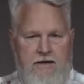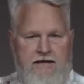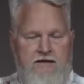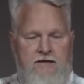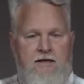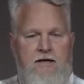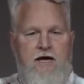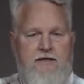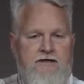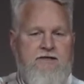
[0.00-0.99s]
He did
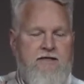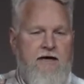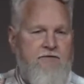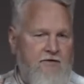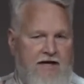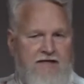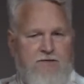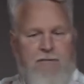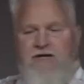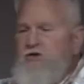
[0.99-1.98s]
not discover that
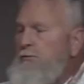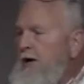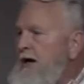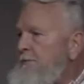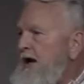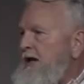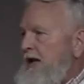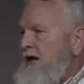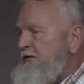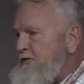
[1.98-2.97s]
special Popeye
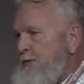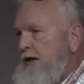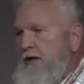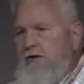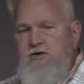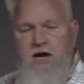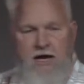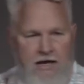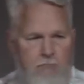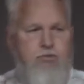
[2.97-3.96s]
can of spinach
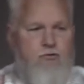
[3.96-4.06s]
and